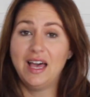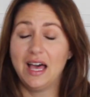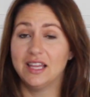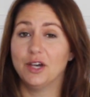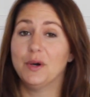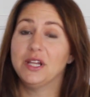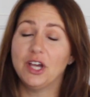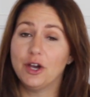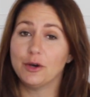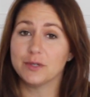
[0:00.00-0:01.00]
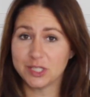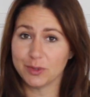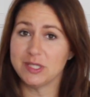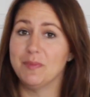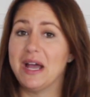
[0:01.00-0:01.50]
Hello, hello. So
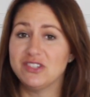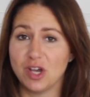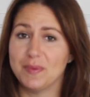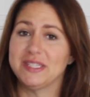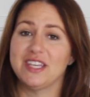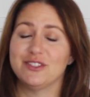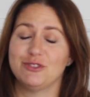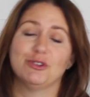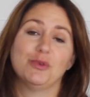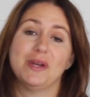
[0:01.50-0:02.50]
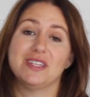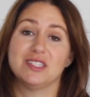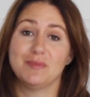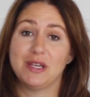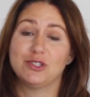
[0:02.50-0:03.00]
it's my job as the intern queen
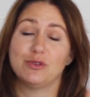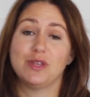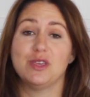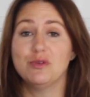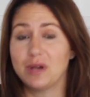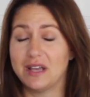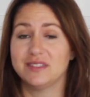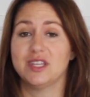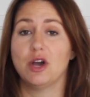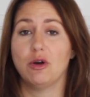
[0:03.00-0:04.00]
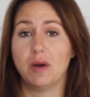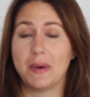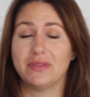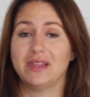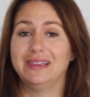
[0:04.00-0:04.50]
to make sure that you guys know
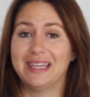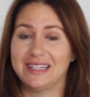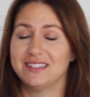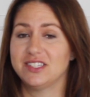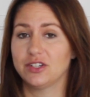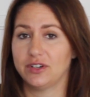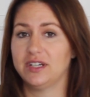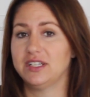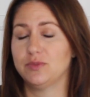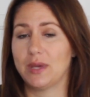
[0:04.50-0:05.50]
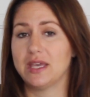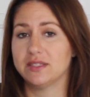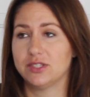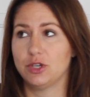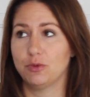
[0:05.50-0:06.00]
about the latest and greatest
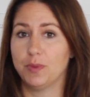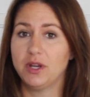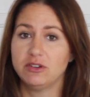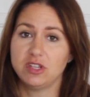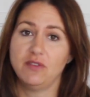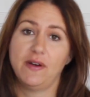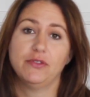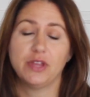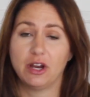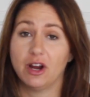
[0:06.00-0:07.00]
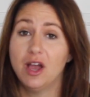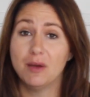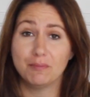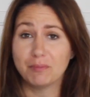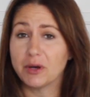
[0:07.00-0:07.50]
ways to put yourself out there,
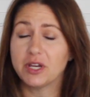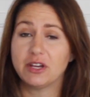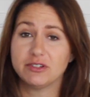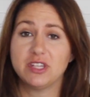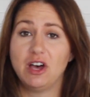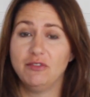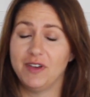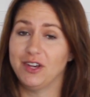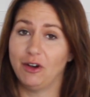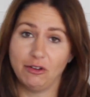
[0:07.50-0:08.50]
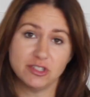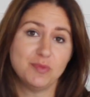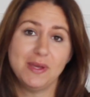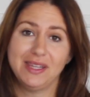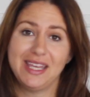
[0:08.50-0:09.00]
market yourself, and
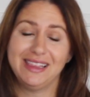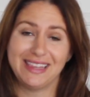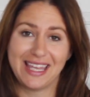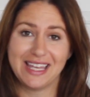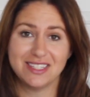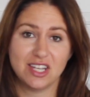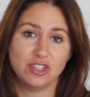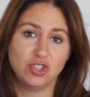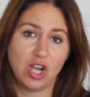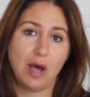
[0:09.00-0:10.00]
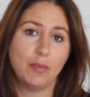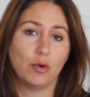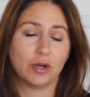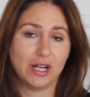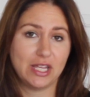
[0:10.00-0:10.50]
ultimately land a
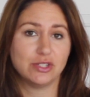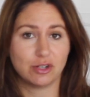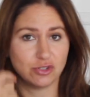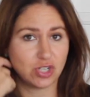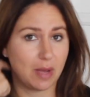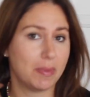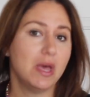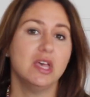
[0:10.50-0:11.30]
job or internship.